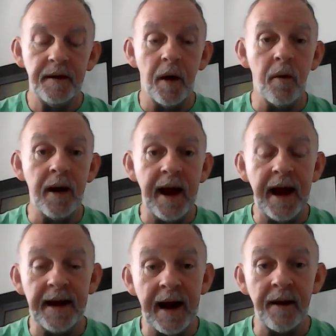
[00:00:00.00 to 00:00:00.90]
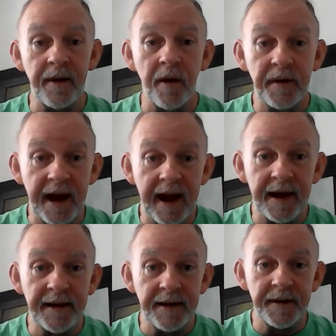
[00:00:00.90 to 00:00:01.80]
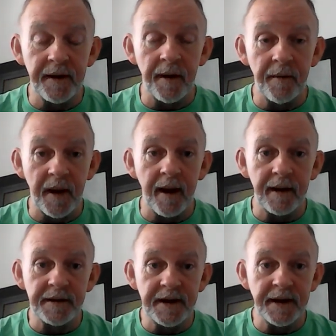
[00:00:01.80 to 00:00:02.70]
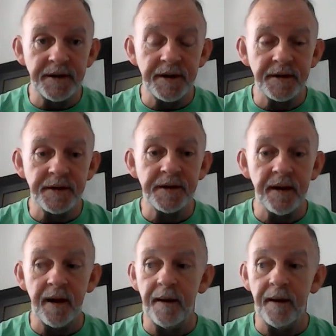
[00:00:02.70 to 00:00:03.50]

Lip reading: don't want to hand out no candy to no politicians.